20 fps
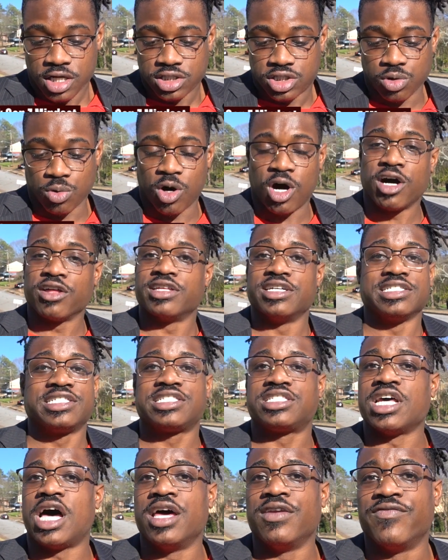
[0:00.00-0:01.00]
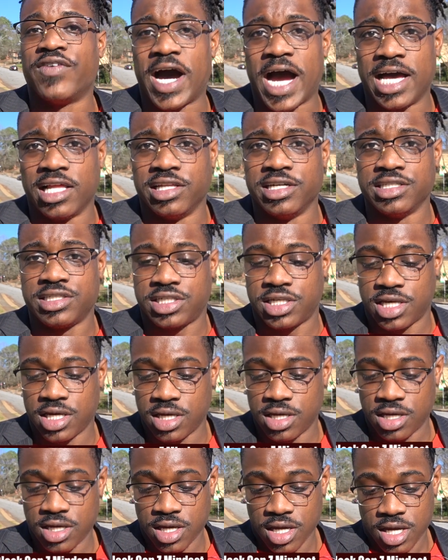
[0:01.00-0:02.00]
to all this sun violence
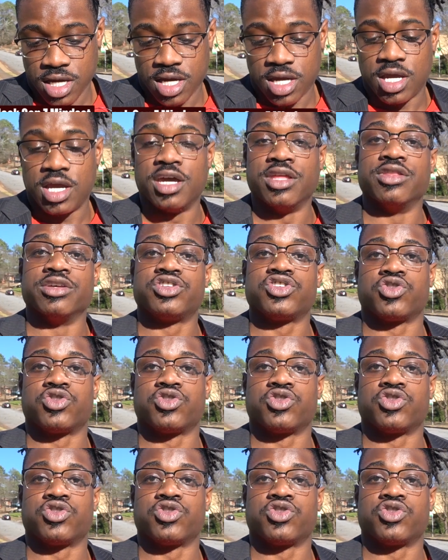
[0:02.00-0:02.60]
in the